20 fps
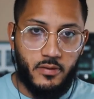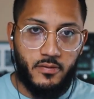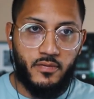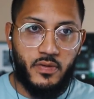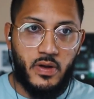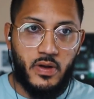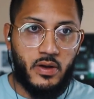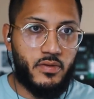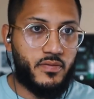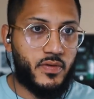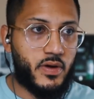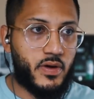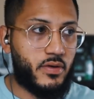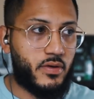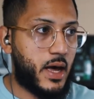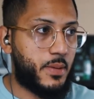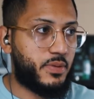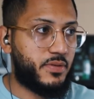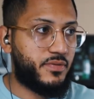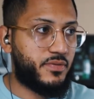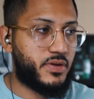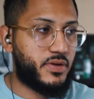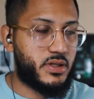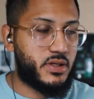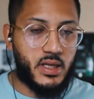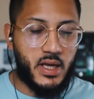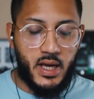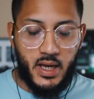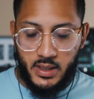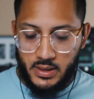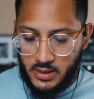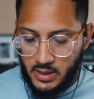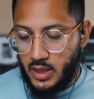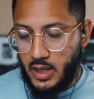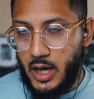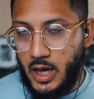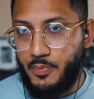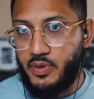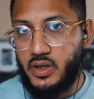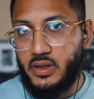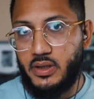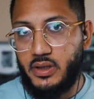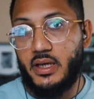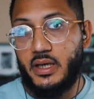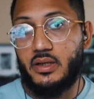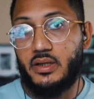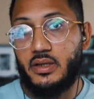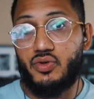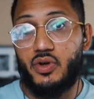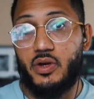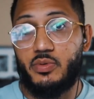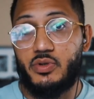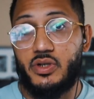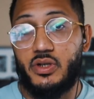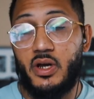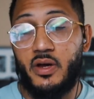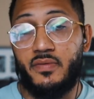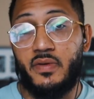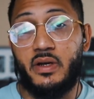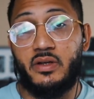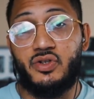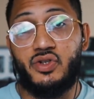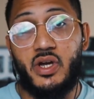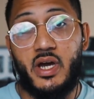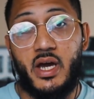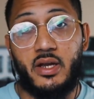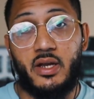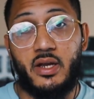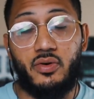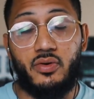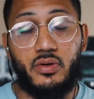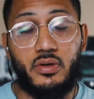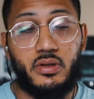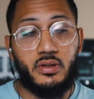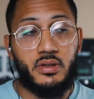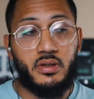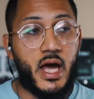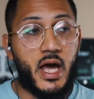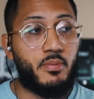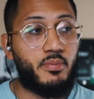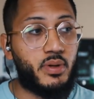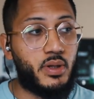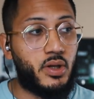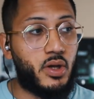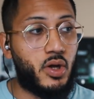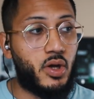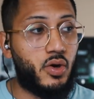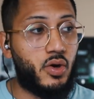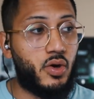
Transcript: Very, very happy for these guys. I'll put a link in the description of their channel down below,